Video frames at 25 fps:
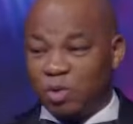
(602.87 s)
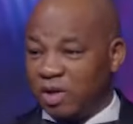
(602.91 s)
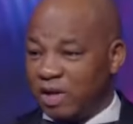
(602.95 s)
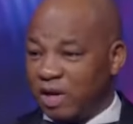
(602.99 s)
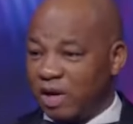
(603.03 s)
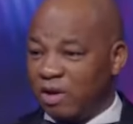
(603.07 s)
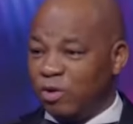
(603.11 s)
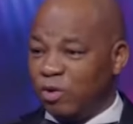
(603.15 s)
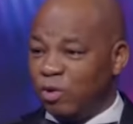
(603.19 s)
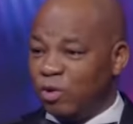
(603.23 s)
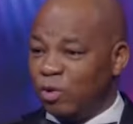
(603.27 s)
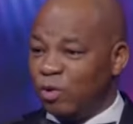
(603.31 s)
we
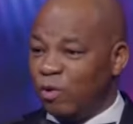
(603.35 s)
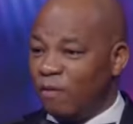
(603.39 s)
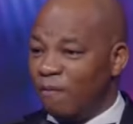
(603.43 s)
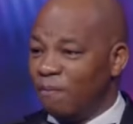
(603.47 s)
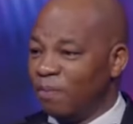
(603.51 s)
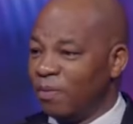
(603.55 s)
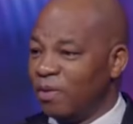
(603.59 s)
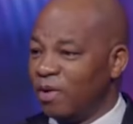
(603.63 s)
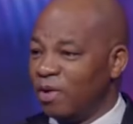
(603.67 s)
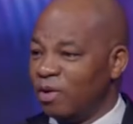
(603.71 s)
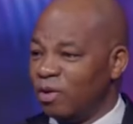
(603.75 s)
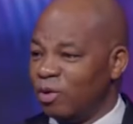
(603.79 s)
can
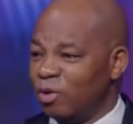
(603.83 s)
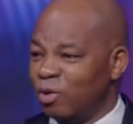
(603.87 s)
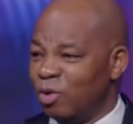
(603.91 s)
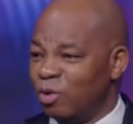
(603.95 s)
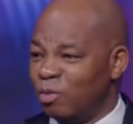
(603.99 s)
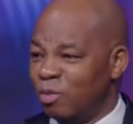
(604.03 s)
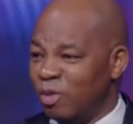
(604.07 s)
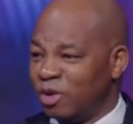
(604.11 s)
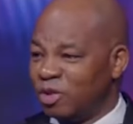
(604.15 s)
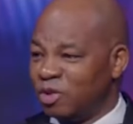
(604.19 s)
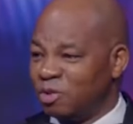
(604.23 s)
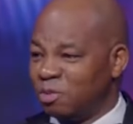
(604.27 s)

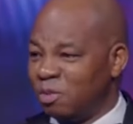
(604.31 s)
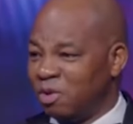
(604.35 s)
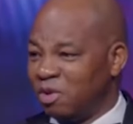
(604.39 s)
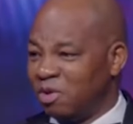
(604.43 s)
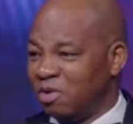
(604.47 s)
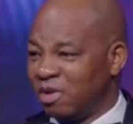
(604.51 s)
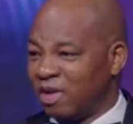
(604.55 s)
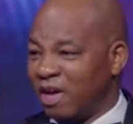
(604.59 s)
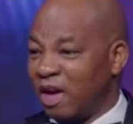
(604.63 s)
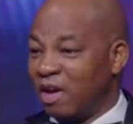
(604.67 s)
do much more.